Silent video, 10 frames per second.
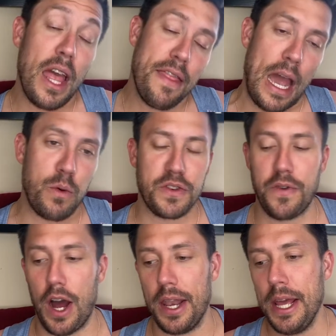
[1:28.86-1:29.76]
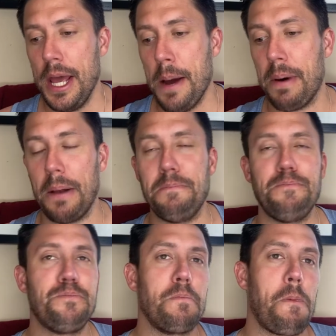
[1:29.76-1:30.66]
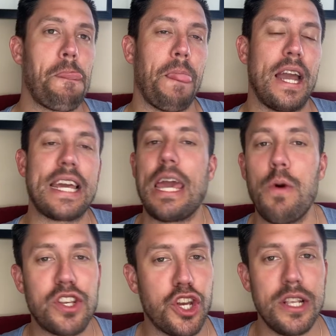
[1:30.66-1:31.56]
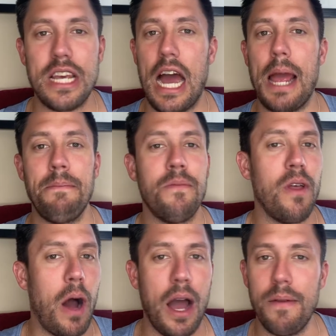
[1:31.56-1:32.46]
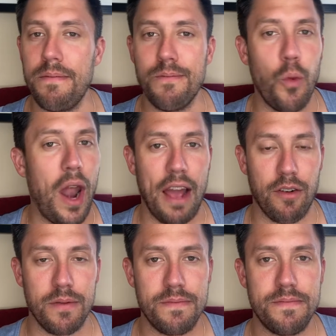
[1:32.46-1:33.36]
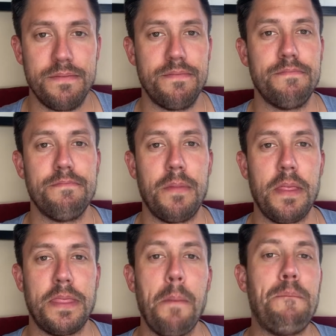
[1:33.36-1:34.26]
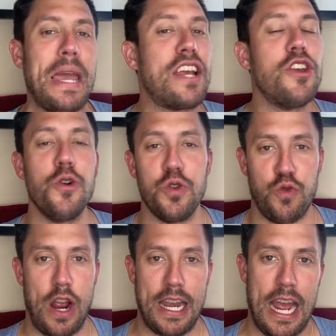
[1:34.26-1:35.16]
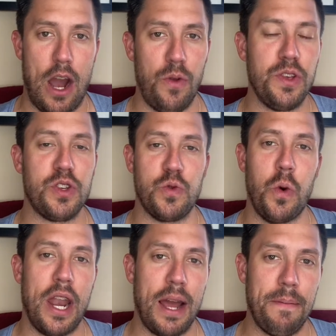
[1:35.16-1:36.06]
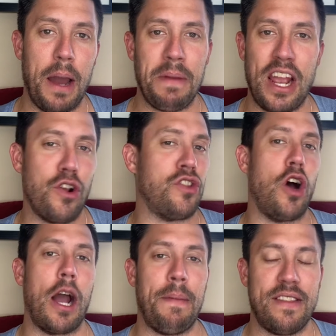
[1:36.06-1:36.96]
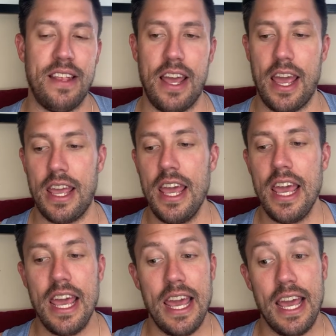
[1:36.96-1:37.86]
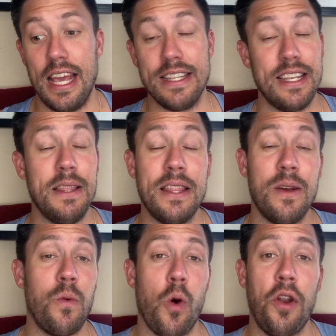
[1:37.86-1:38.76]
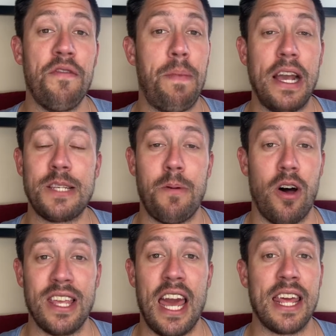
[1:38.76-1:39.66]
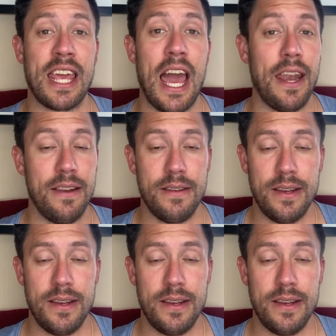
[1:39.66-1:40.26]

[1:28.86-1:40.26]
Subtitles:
that was fun. But Key West, good time, whatever. The big news right now, and this is what I'm here to talk about today, is in the world of baseball yet again.